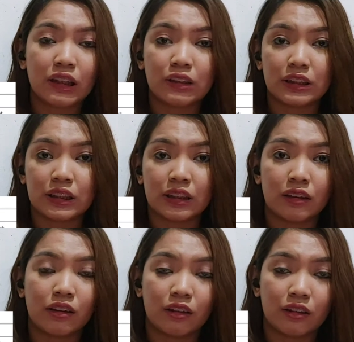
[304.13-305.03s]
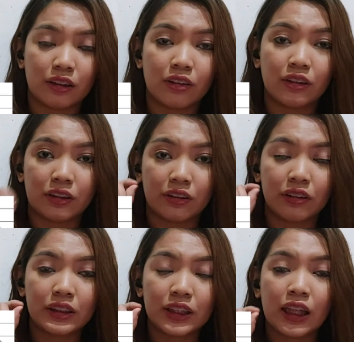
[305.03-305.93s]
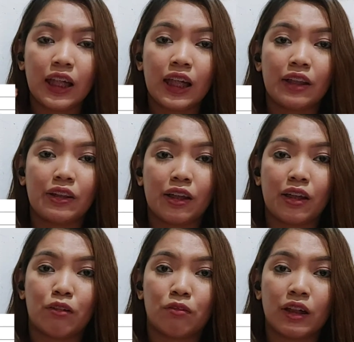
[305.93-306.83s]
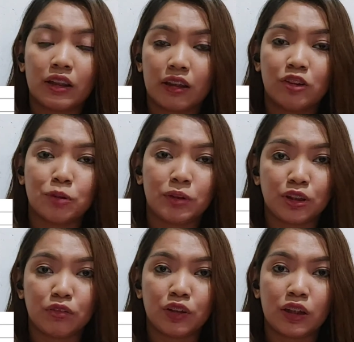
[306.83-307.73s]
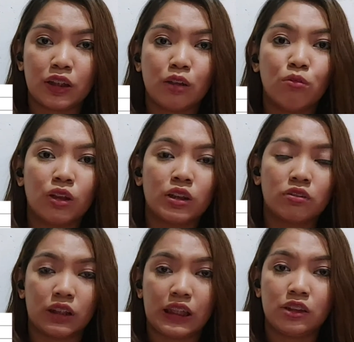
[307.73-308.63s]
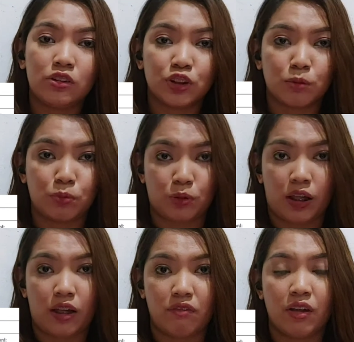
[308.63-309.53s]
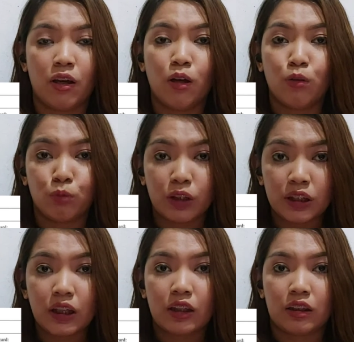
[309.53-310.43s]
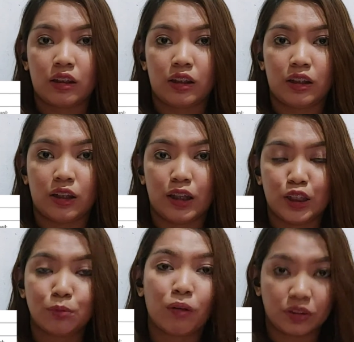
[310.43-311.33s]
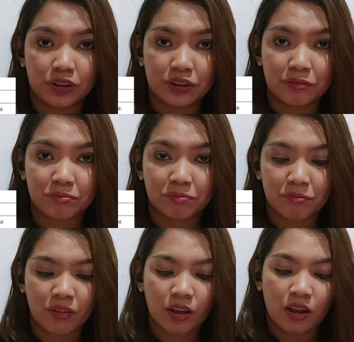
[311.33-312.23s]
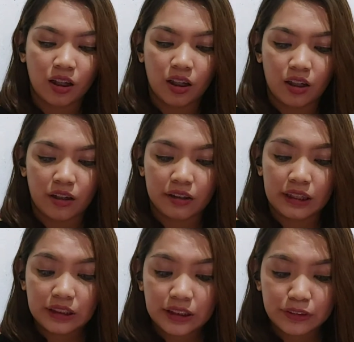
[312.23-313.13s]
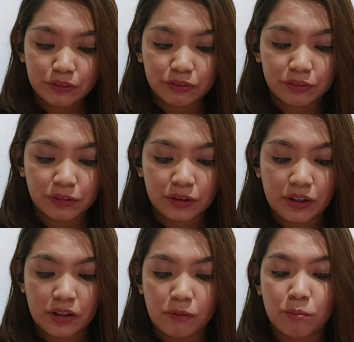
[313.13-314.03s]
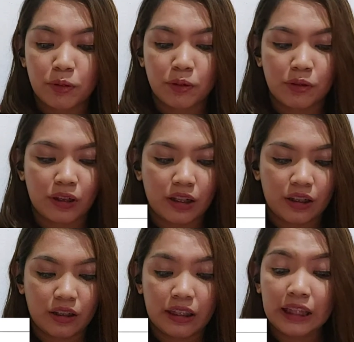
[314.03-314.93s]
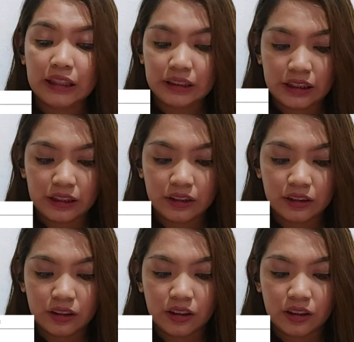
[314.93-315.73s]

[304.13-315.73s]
you can just tick on others and then write down specifically what relationship you have with the sponsor. Next, for number 19,